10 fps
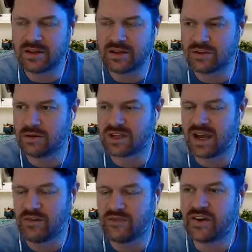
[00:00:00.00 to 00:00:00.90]
so it's
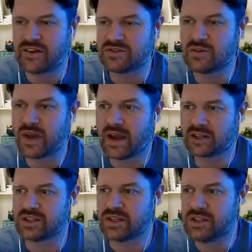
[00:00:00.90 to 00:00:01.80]
kind of a funny story,
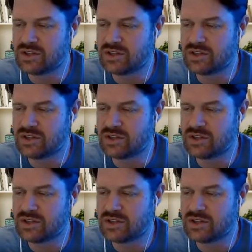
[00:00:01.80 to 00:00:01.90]
actually.